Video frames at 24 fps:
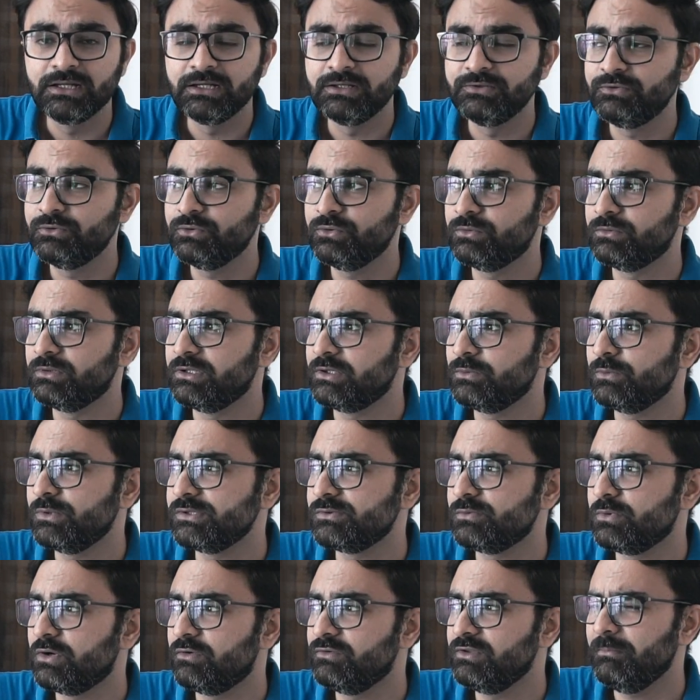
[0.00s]
So it
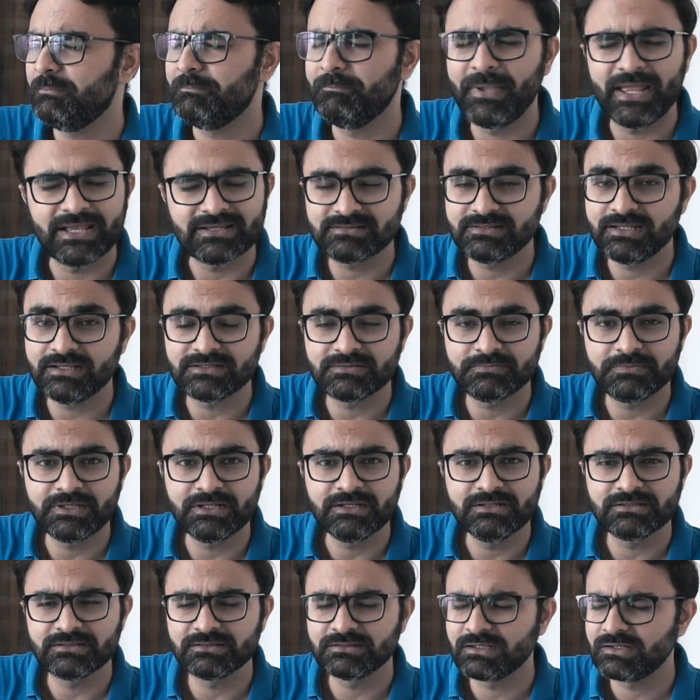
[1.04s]
was one of the best
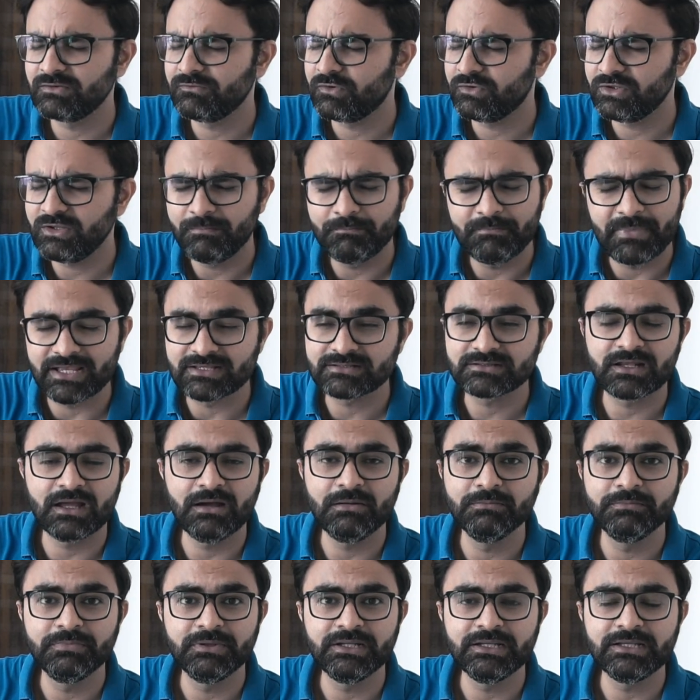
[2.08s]
experiences and one of the best
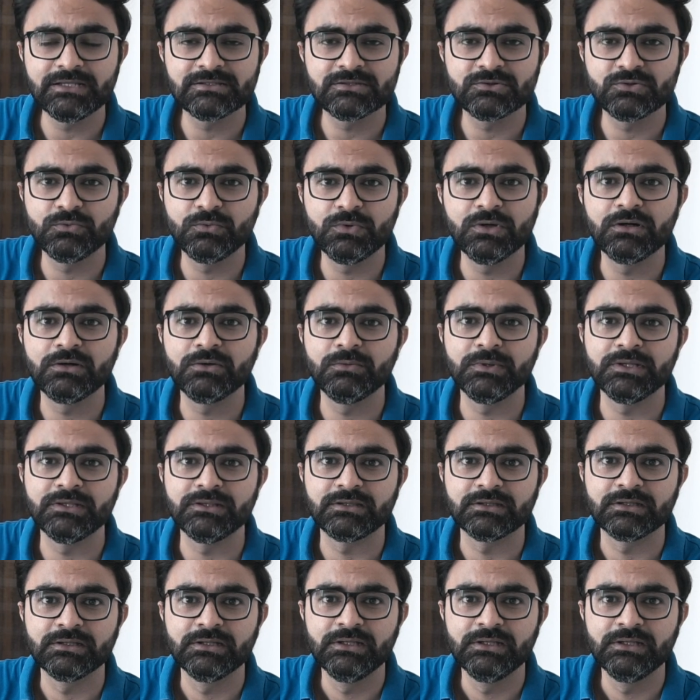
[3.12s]
companies to work with.